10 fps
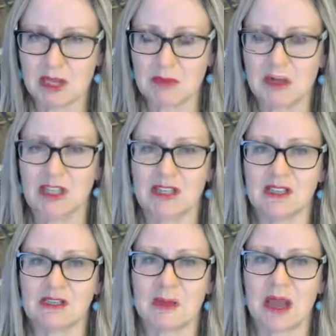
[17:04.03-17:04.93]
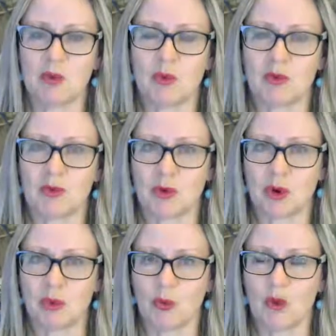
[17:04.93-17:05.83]
many, many years about whether or
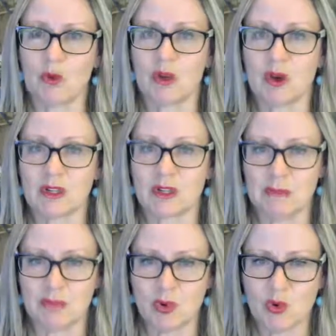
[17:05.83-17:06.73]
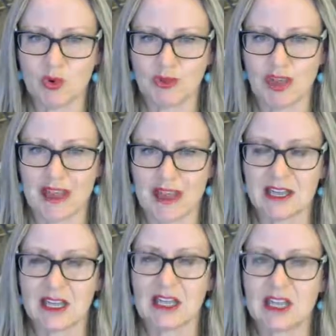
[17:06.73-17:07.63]
not we were going to import that
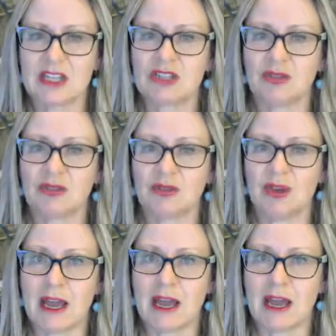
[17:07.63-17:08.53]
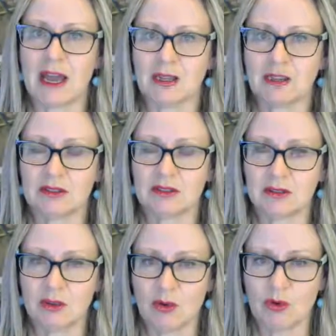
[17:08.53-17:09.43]
into our
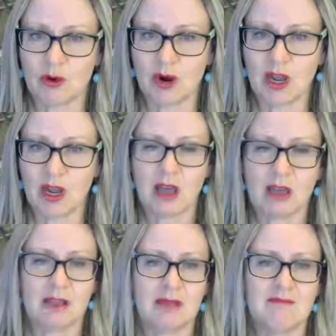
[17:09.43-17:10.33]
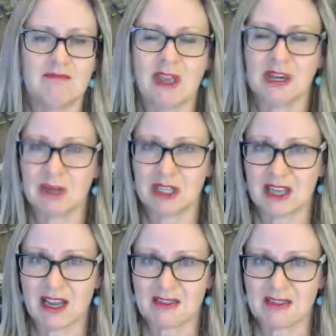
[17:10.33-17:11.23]
law. Many, many
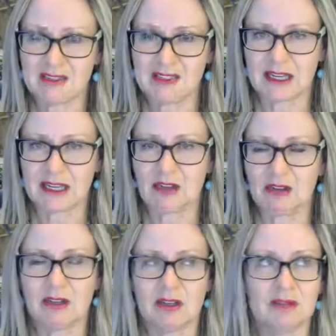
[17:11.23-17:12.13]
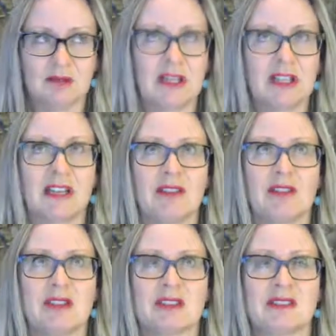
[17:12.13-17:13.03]
cases saying, oh, really,
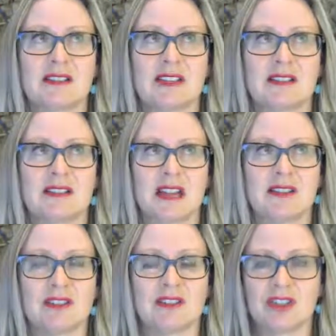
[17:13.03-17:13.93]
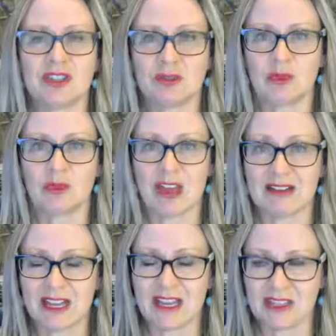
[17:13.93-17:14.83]
this is a distinction
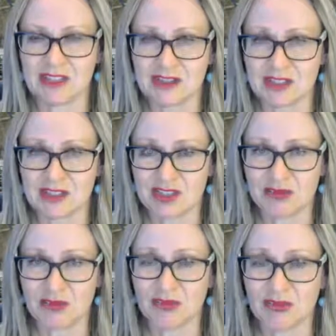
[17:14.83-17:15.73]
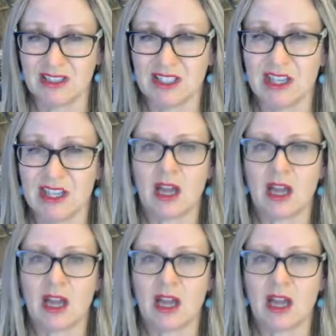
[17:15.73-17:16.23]
without any distinction, really.